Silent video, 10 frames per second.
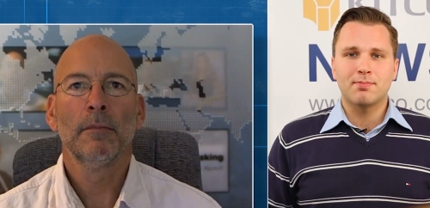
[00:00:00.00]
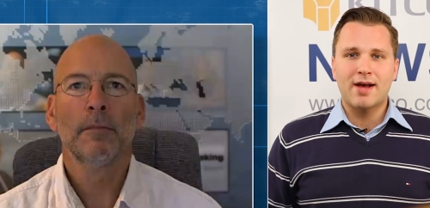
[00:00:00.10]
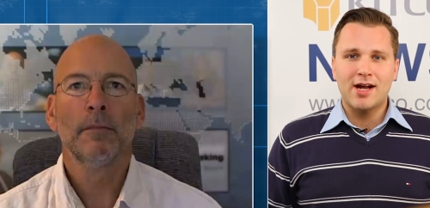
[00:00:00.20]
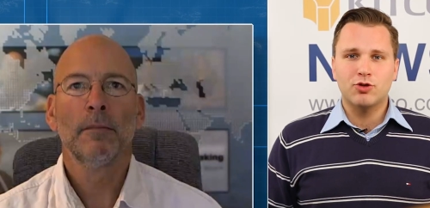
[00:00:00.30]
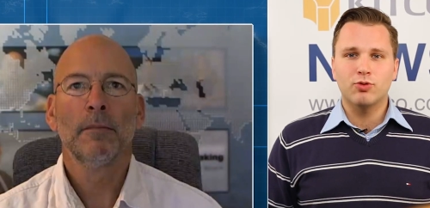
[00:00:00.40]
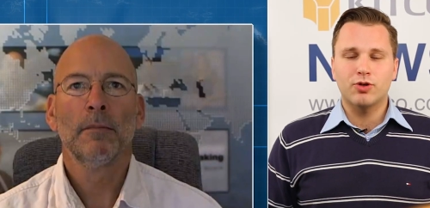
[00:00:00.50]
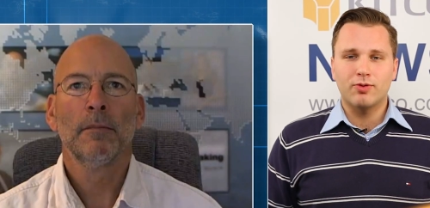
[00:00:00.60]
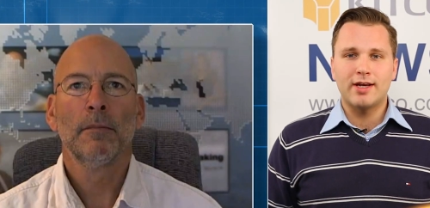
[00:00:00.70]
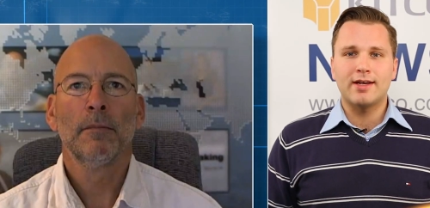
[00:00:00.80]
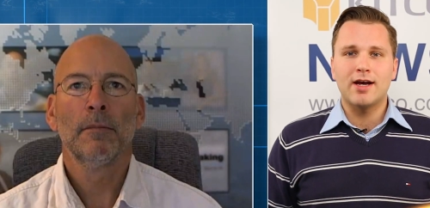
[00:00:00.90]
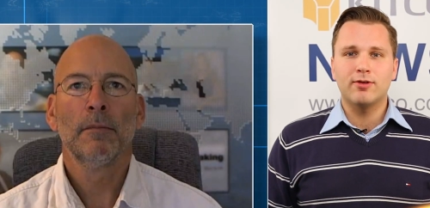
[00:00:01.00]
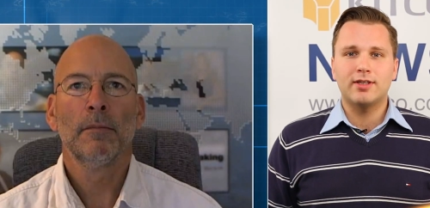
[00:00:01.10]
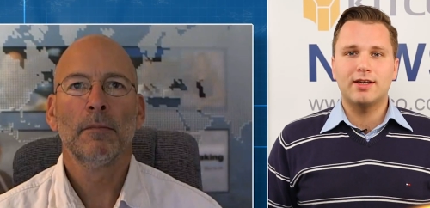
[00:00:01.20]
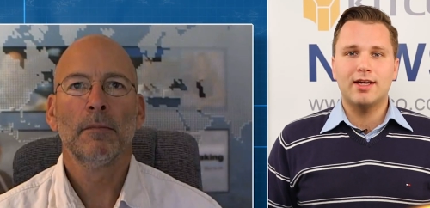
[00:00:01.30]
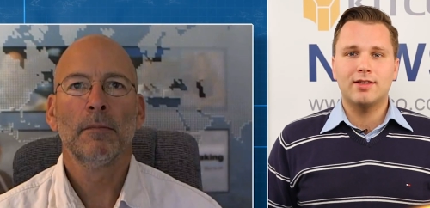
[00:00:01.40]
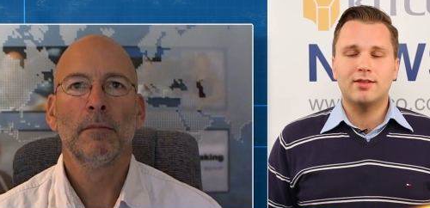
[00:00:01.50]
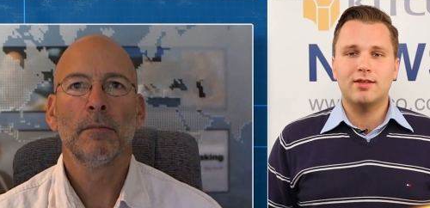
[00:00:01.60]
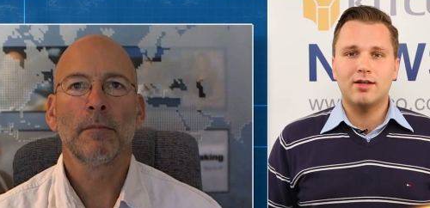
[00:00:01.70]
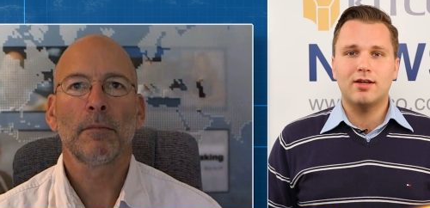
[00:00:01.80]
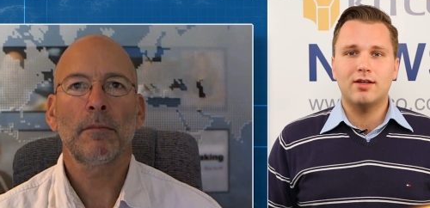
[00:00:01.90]
Speaker 1: some patchwork right now to get
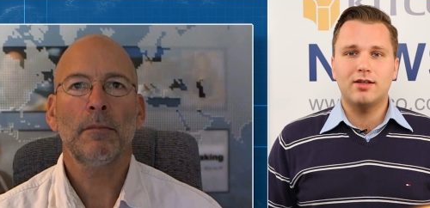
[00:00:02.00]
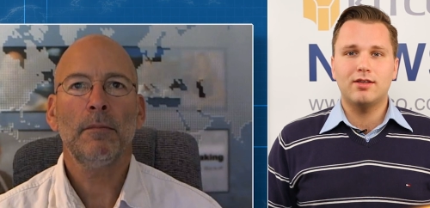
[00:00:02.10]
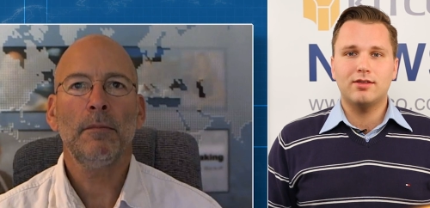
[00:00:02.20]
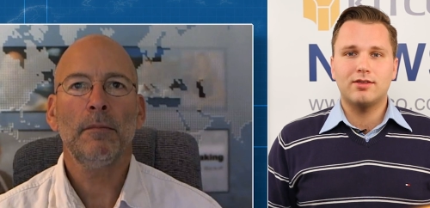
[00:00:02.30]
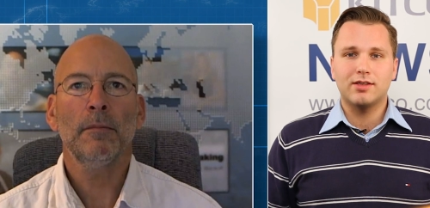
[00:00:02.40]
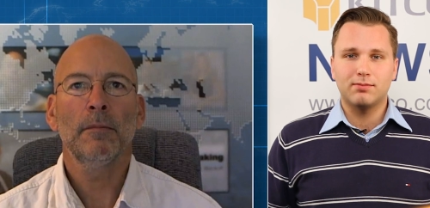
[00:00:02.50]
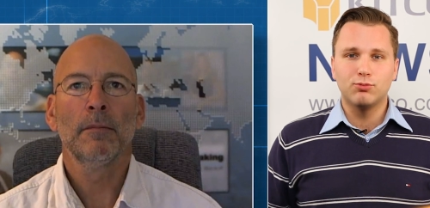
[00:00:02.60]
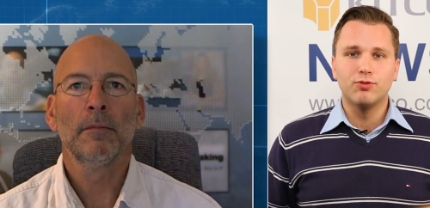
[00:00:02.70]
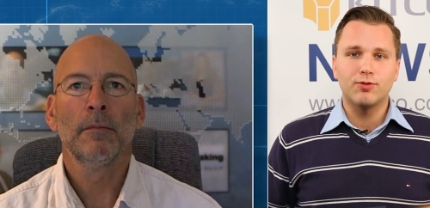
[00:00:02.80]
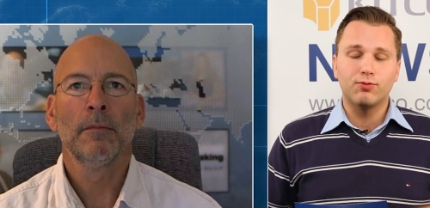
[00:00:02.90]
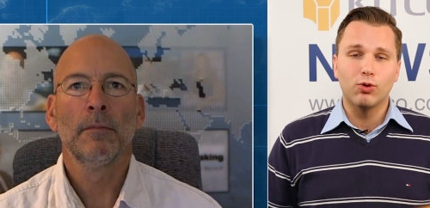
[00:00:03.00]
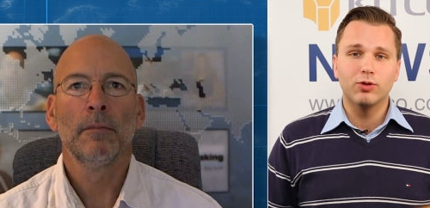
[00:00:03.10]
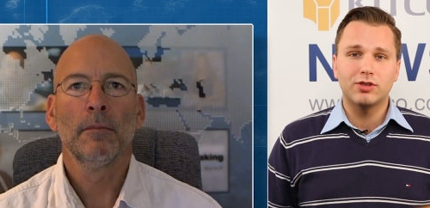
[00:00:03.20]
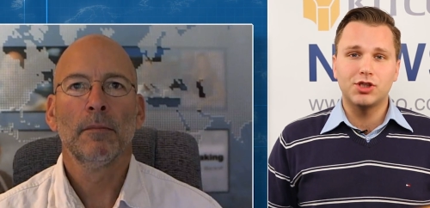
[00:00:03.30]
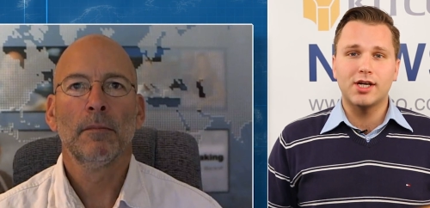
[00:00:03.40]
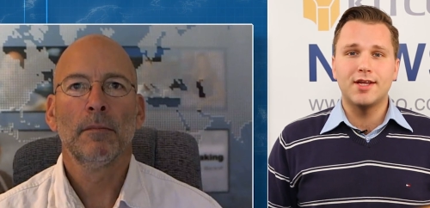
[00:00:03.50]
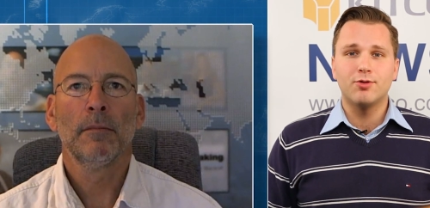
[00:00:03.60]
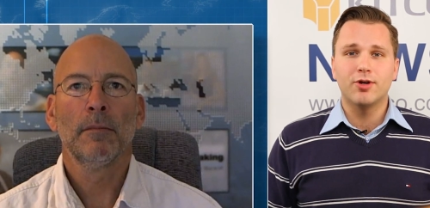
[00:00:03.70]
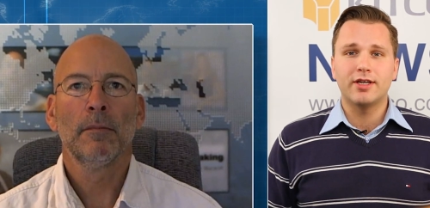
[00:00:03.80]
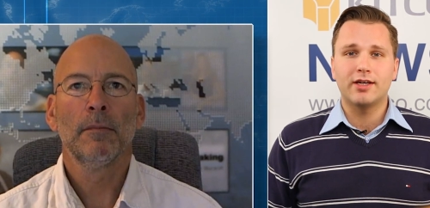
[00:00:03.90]
to move it forward to
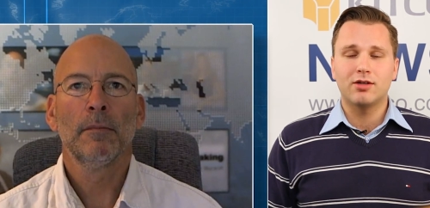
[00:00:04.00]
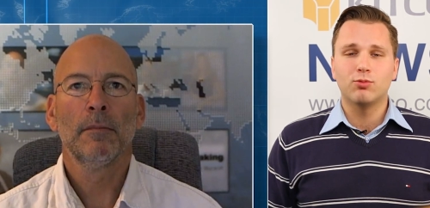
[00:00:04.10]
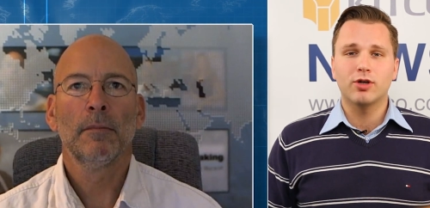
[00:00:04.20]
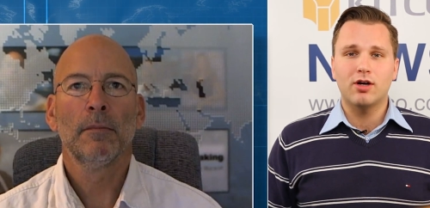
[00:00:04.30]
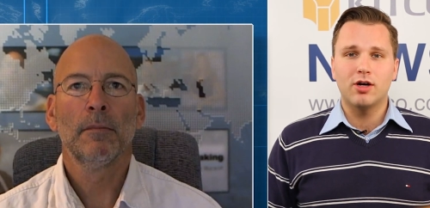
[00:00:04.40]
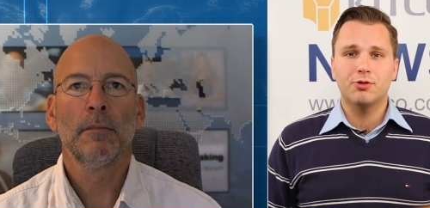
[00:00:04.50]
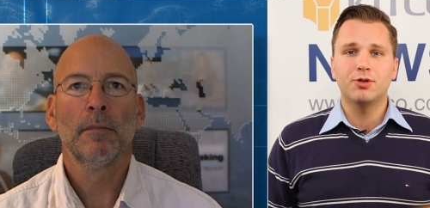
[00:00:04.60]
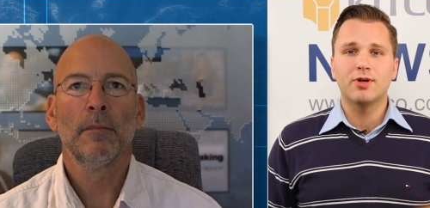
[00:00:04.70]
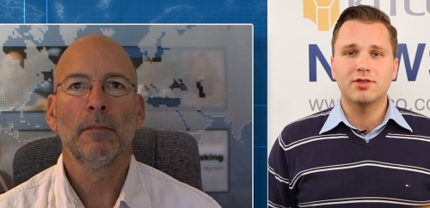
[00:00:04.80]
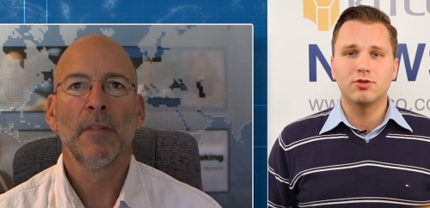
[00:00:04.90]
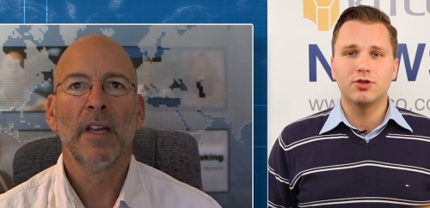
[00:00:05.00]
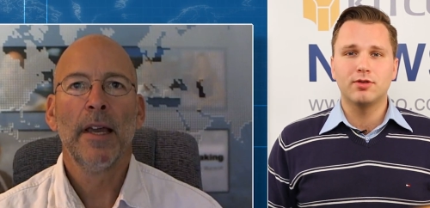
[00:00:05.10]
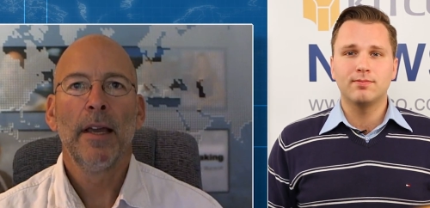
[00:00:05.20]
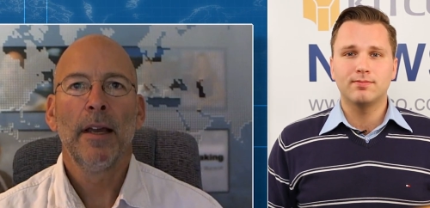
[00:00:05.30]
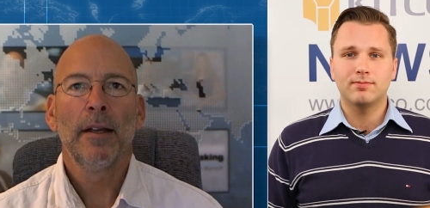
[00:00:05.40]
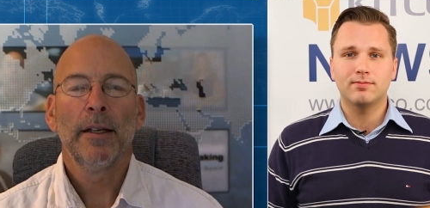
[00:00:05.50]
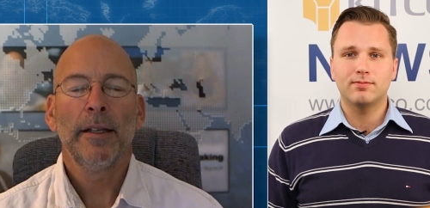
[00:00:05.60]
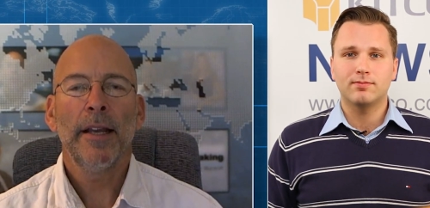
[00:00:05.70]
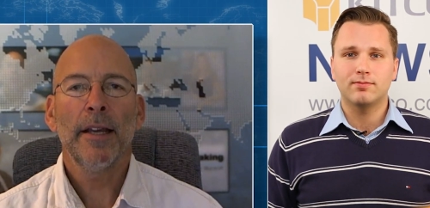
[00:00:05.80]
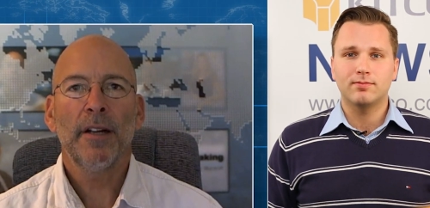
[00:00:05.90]
January and get a more concrete resolution?
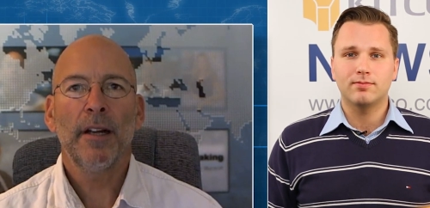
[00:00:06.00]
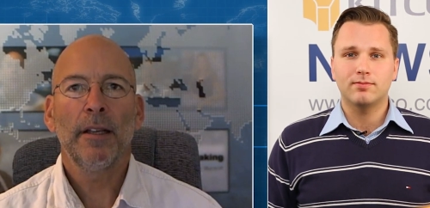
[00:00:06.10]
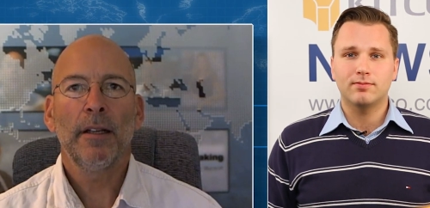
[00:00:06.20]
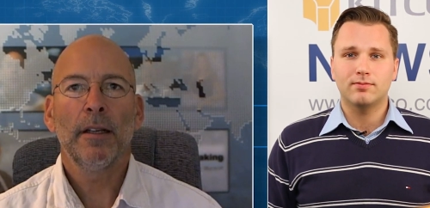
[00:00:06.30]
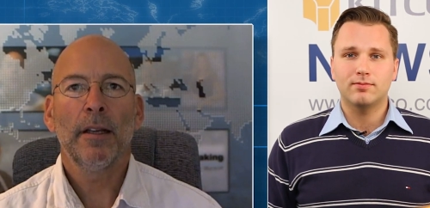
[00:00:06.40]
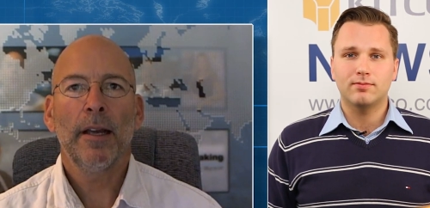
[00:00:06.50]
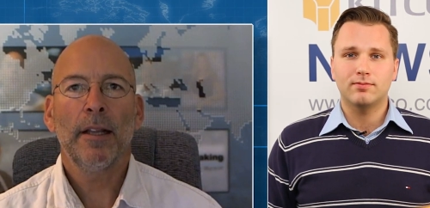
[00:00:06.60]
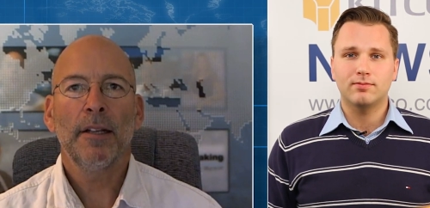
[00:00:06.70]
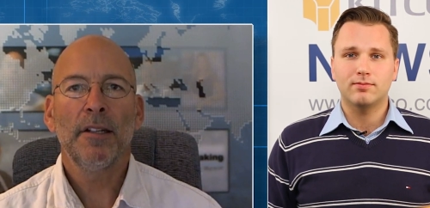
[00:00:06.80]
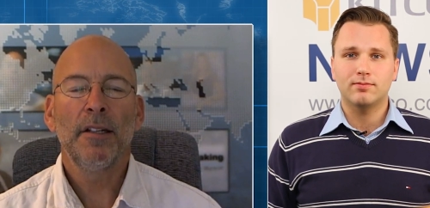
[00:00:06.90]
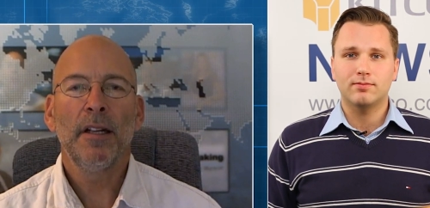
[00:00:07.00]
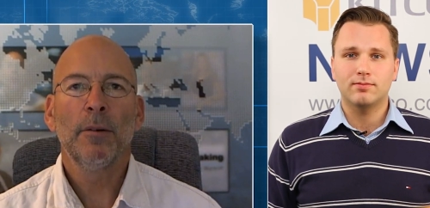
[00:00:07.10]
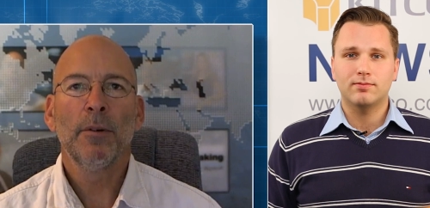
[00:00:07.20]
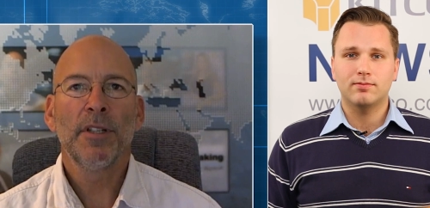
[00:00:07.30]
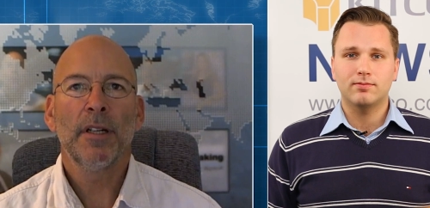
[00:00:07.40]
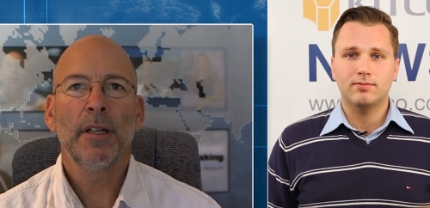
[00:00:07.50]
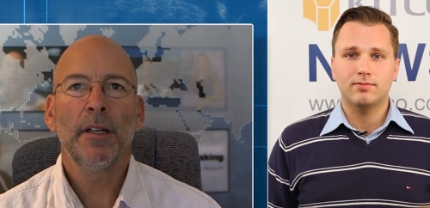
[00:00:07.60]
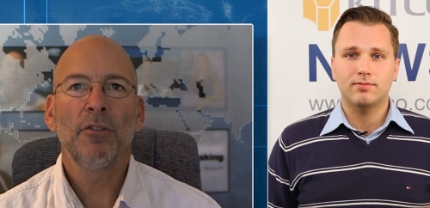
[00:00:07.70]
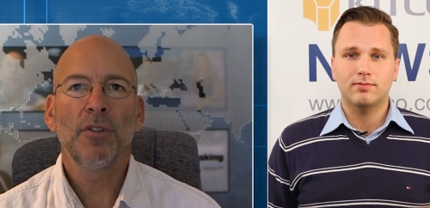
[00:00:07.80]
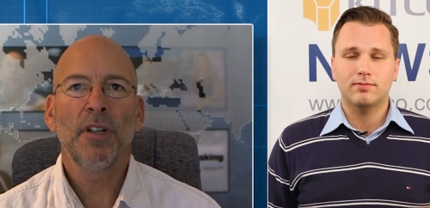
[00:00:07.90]
Speaker 2: Yes, Alex, indeed, it was
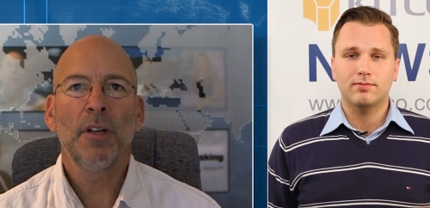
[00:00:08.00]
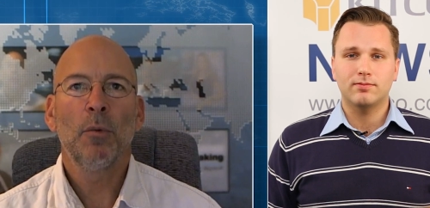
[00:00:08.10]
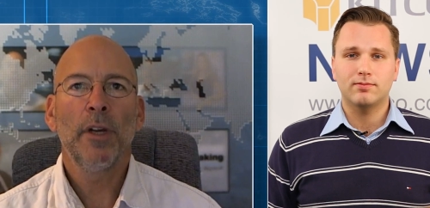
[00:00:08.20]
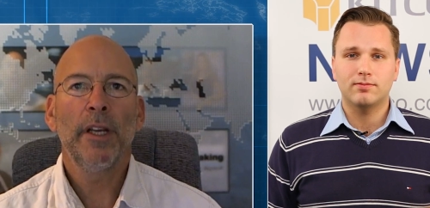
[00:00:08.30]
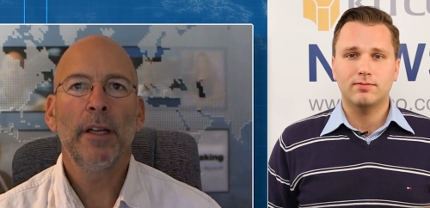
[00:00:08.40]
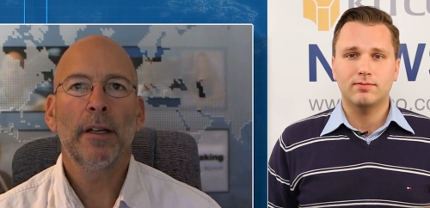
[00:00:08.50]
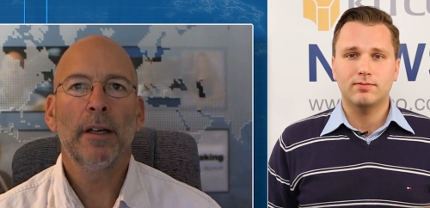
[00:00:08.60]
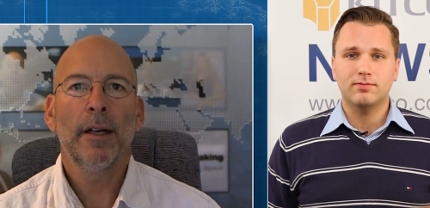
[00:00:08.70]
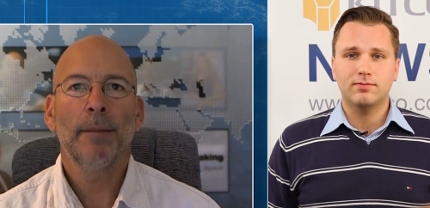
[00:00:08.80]
an interesting week.